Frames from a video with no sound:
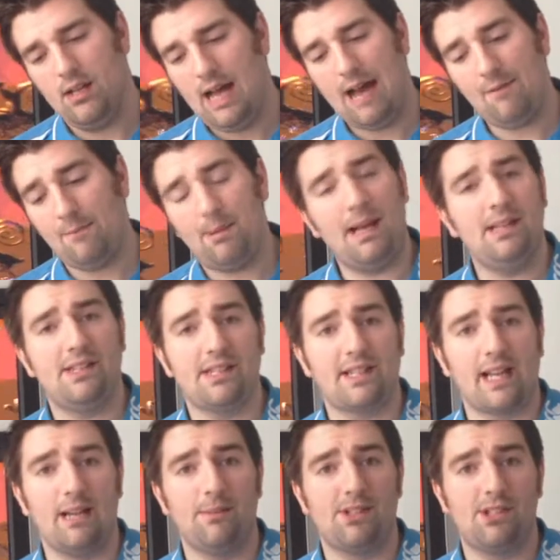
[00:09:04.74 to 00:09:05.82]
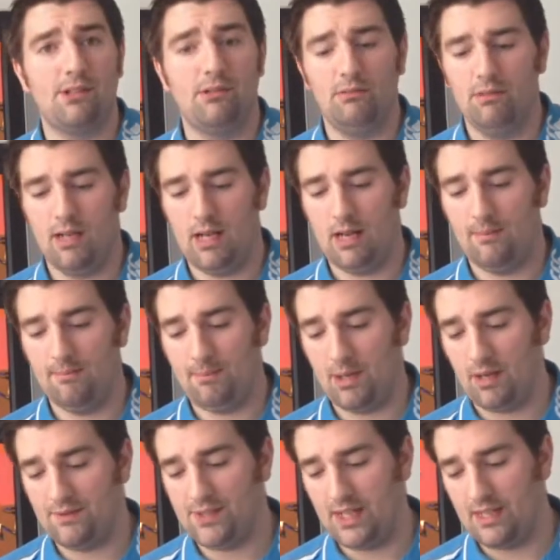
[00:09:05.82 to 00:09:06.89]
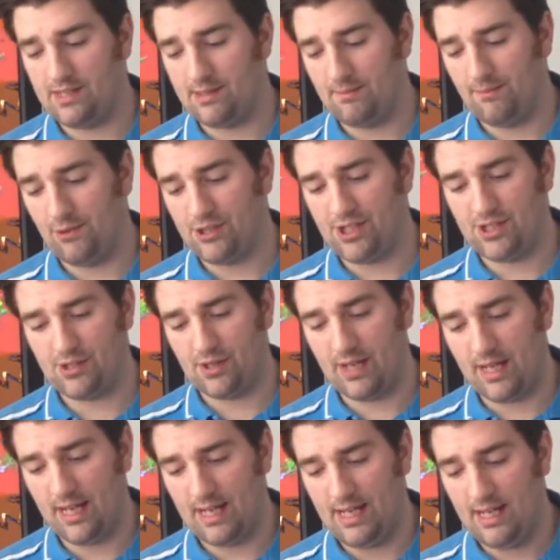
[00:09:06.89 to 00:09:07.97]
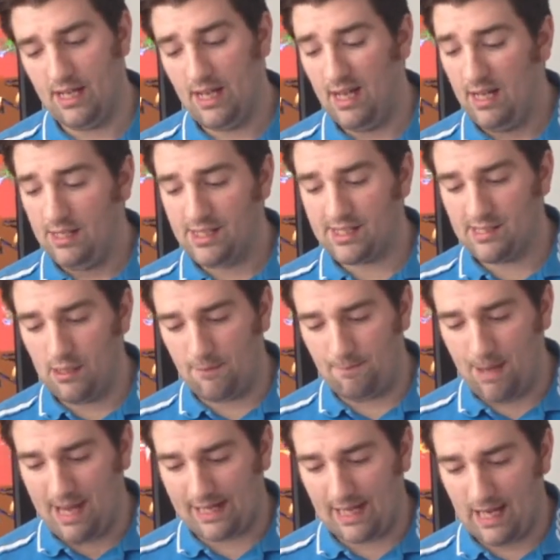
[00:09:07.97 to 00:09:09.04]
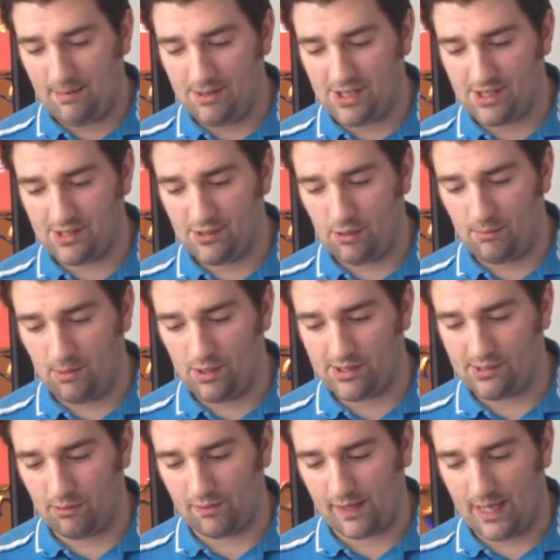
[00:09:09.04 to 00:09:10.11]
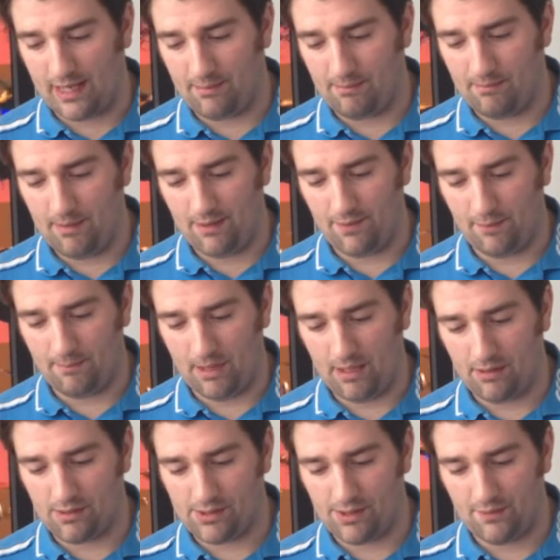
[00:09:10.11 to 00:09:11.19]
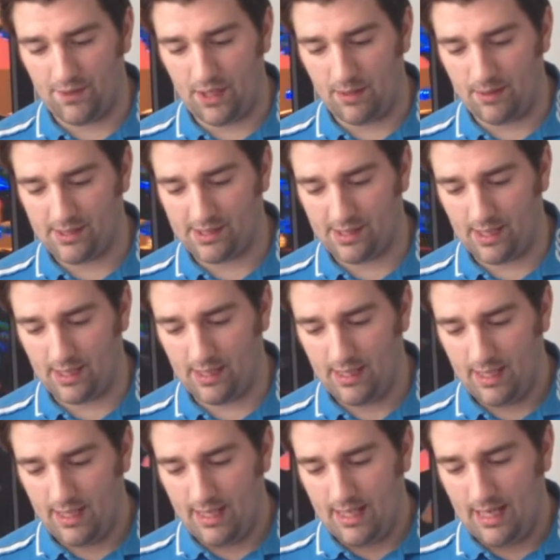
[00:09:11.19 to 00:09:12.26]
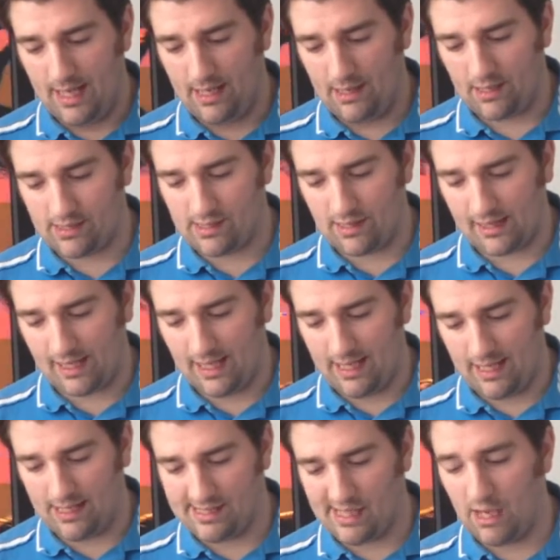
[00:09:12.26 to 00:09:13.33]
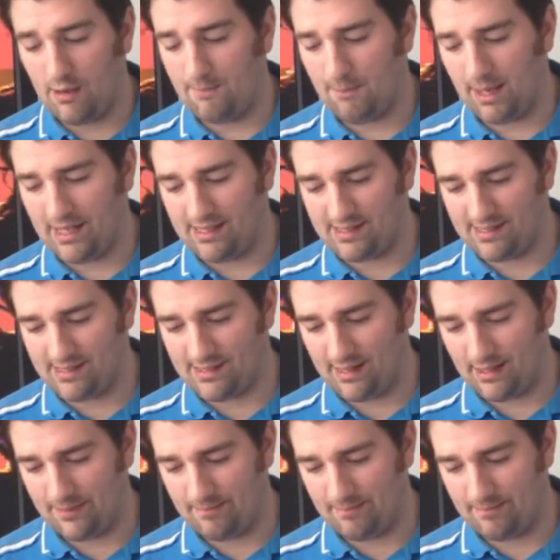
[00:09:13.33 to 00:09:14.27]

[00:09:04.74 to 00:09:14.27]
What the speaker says: Haven't played this game at all, but I've seen some footage on it, and it doesn't look a bad game. It's just not my sort of game, if I'm being honest with you. It looks like a turn-based,